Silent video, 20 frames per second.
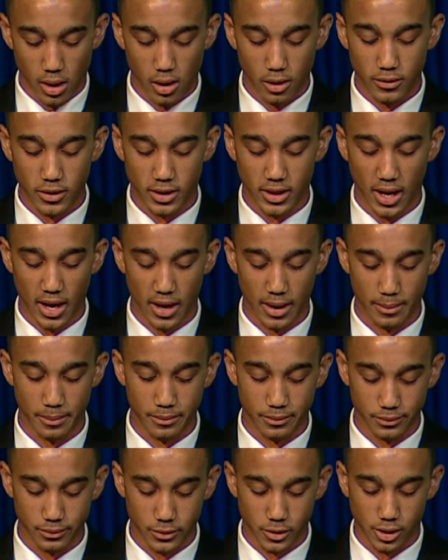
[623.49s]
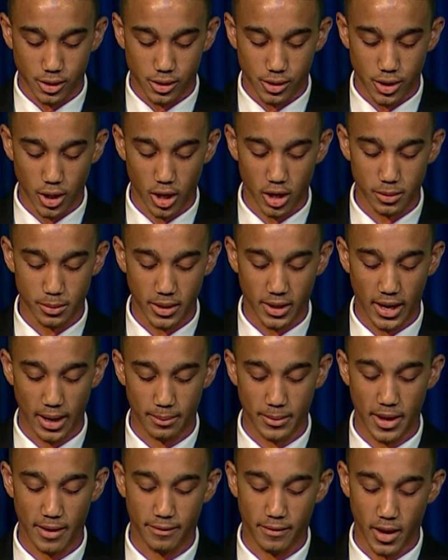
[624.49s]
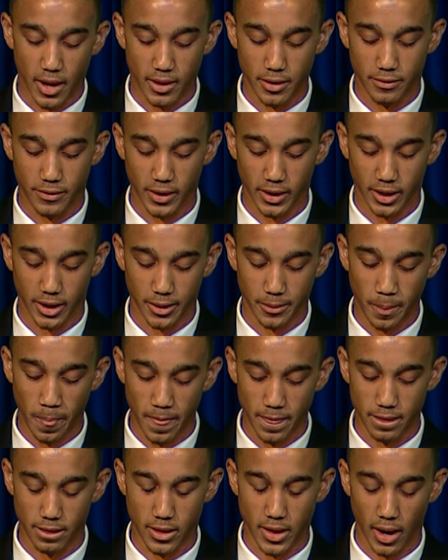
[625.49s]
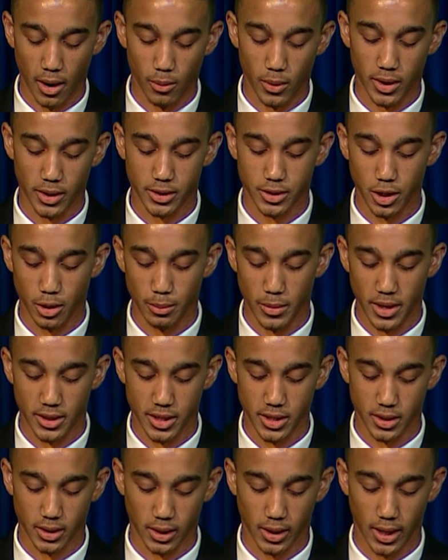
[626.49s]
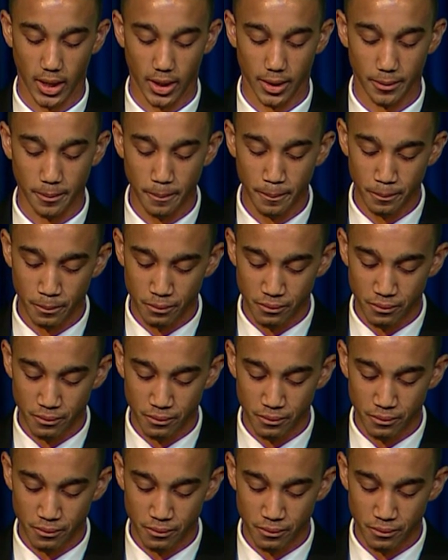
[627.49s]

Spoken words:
Over time, Charles became that father figure that I wanted so much as a kid.